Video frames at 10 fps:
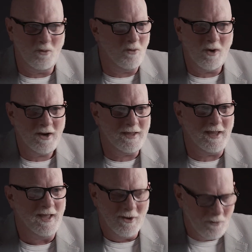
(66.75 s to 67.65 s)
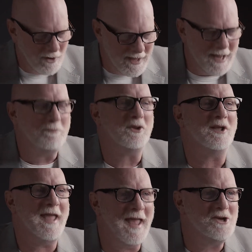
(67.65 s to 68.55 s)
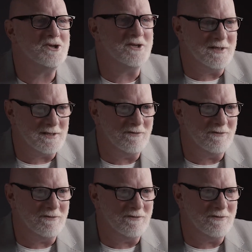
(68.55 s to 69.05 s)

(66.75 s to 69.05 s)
what are the implications